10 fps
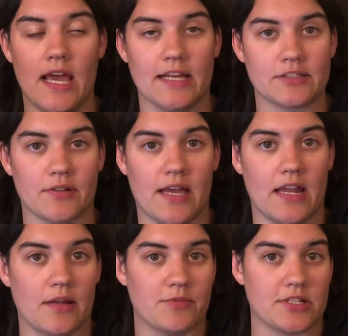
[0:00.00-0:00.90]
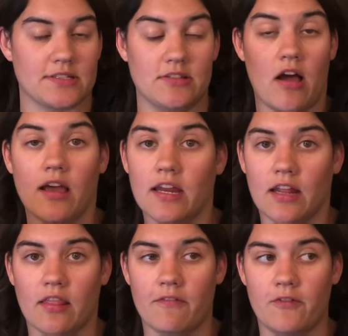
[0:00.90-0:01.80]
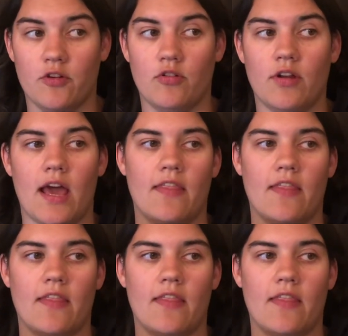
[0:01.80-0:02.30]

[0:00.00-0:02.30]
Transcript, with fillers: And so I end up just not eating the food